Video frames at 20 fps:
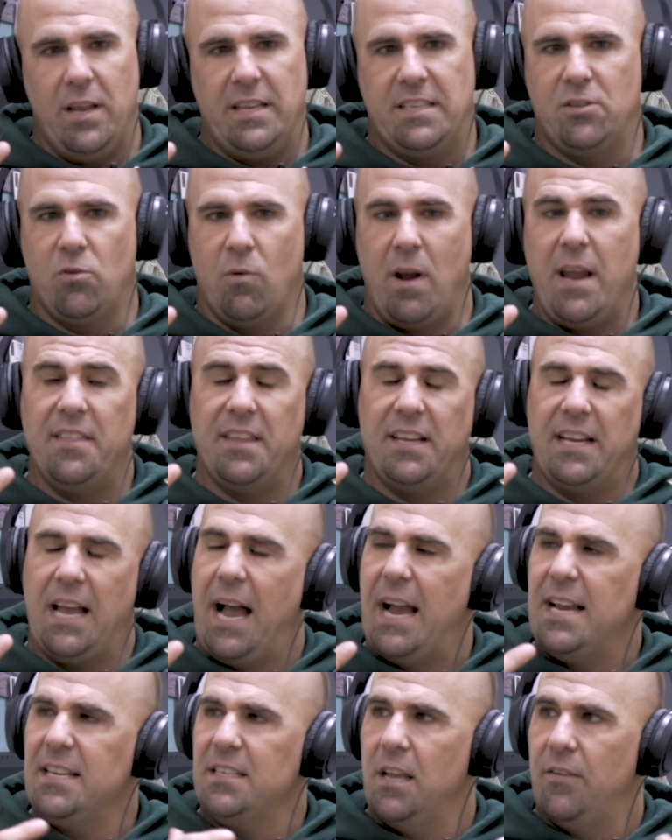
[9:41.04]
it's great, and the
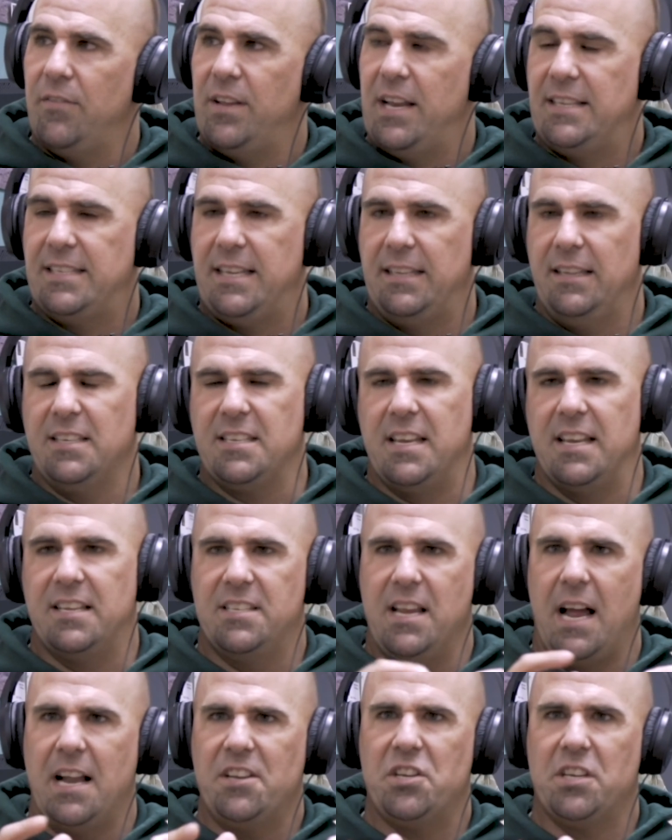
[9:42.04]
guys love it. And I say, listen,
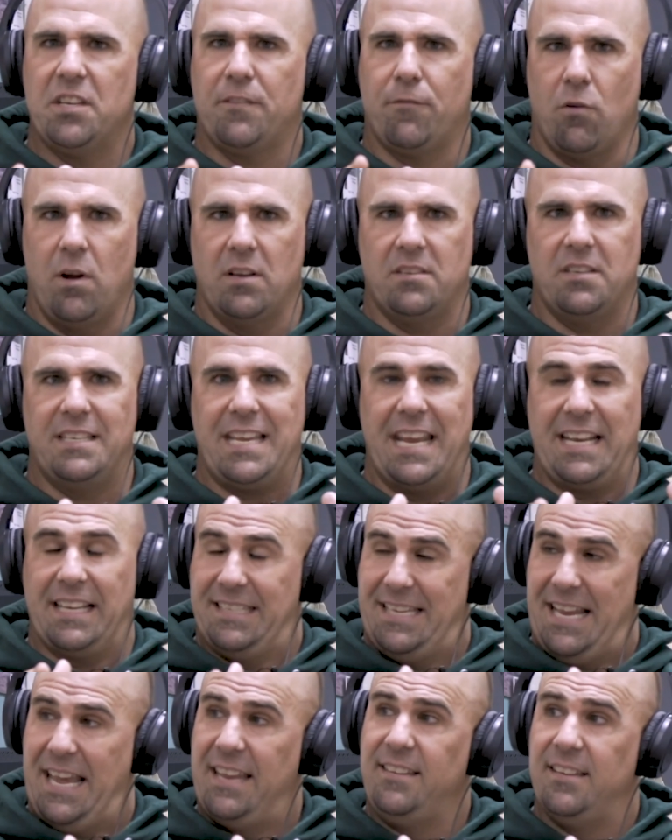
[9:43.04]
it's not just for us to take
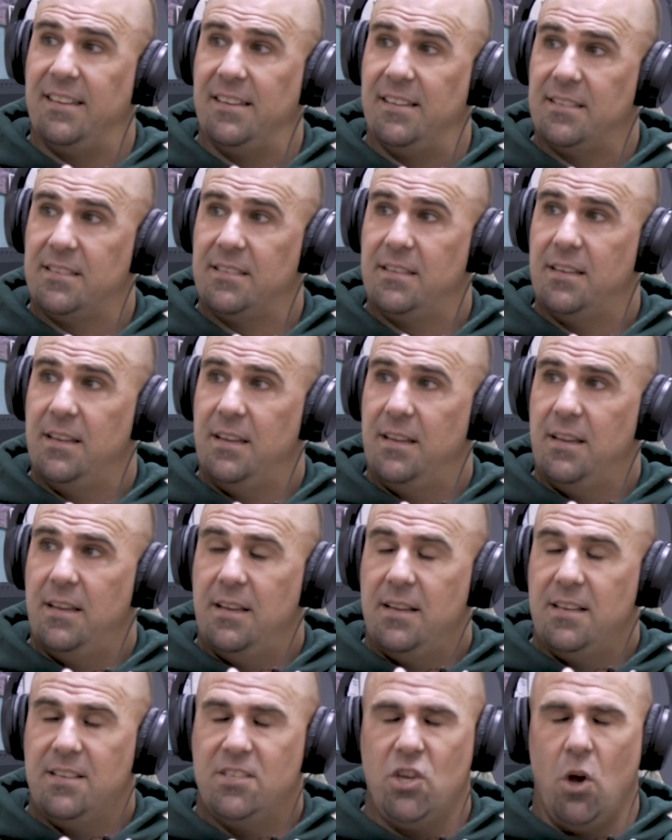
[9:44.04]
attendance.
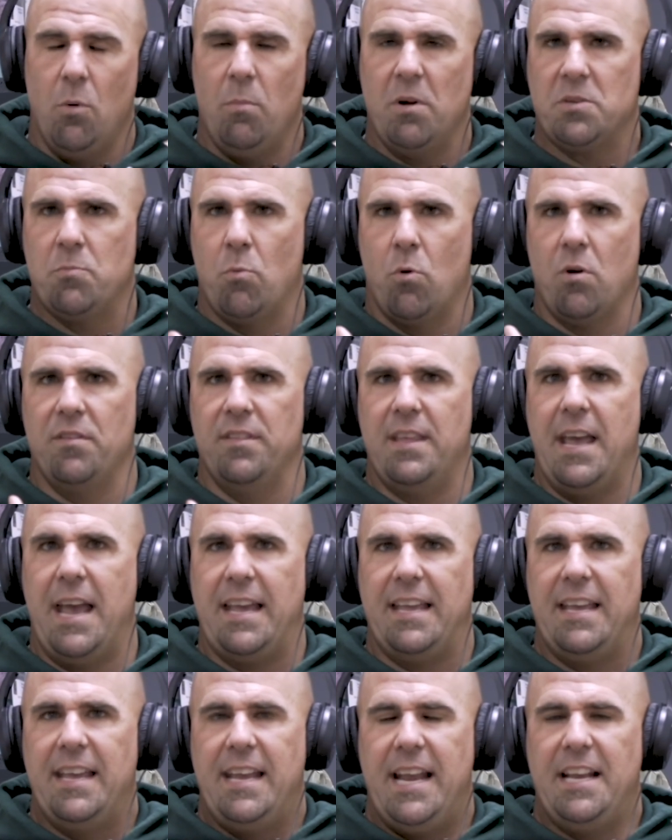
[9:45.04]
so much more than
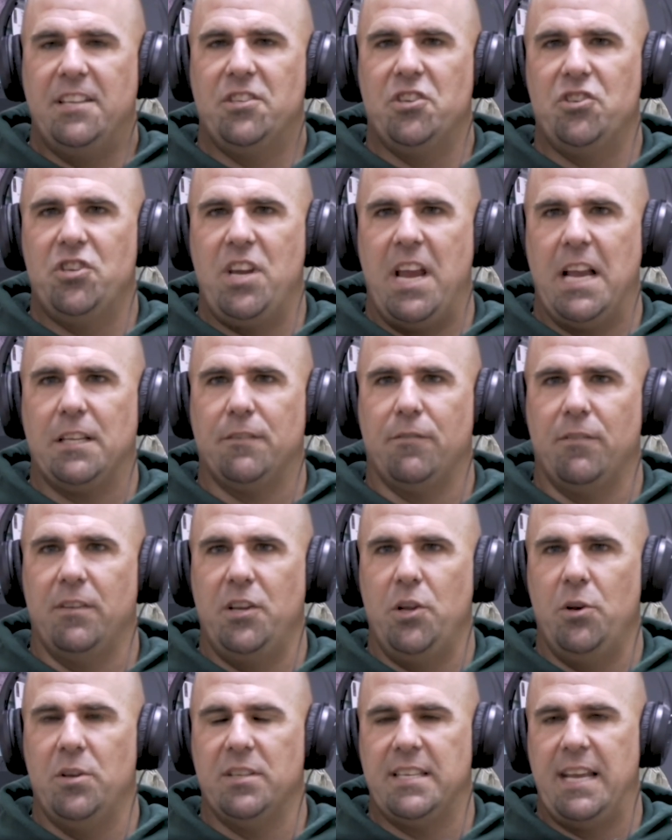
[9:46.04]
that. It's a chance for
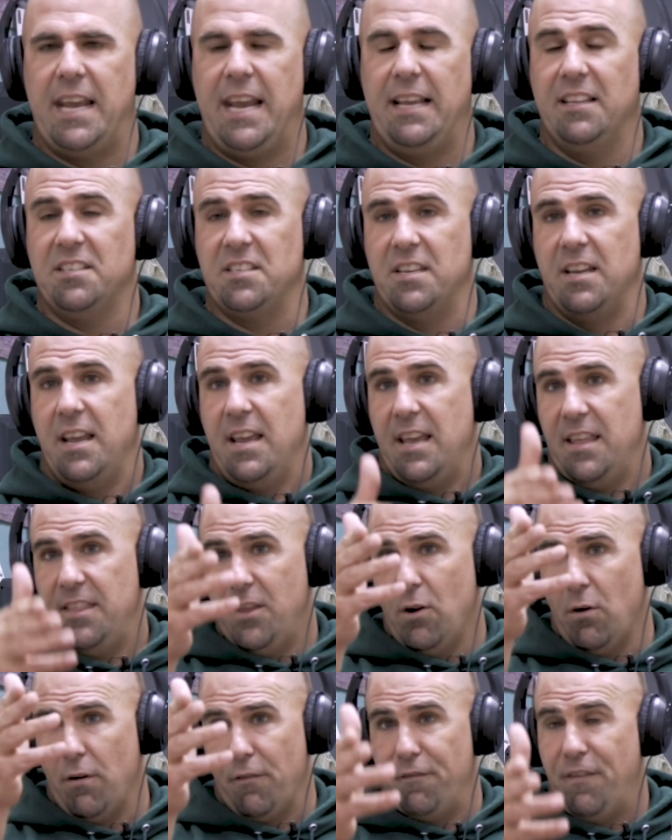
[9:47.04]
you to say, hey, listen,
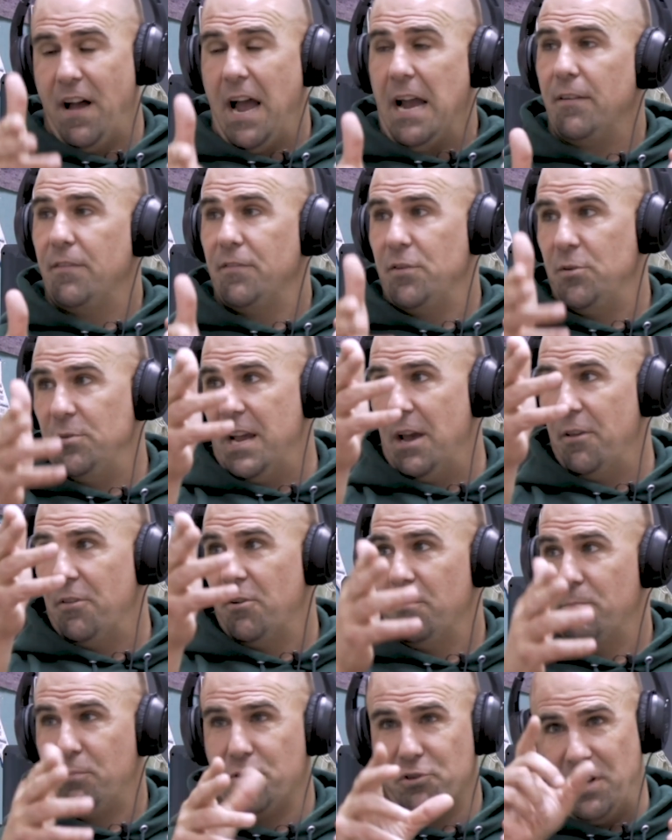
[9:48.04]
there are 5 of you now that
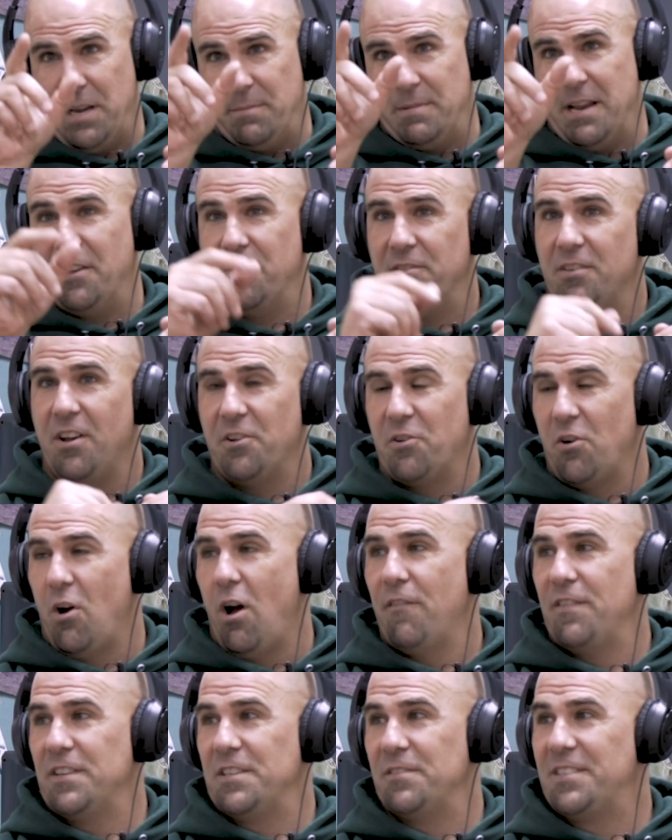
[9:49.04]
are put your name down under
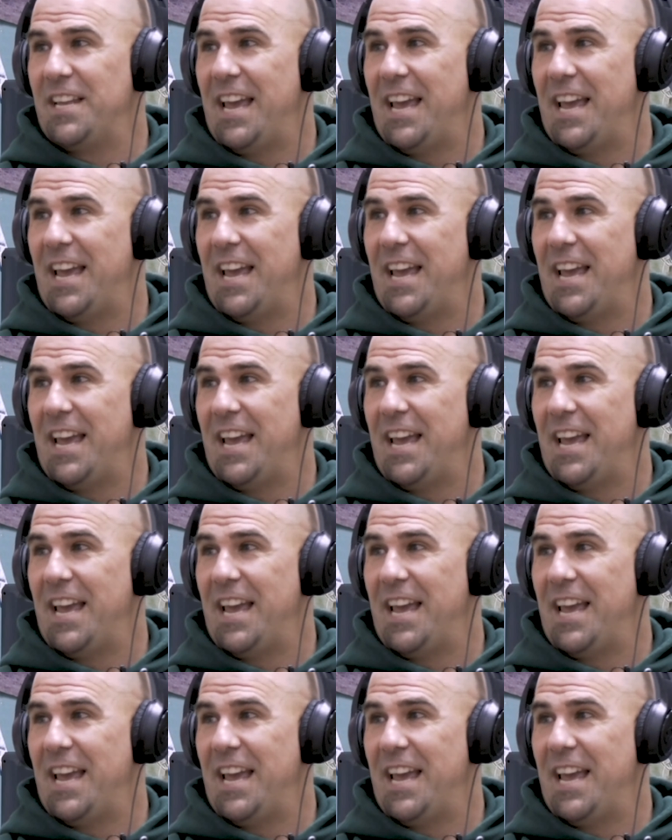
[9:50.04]
offensive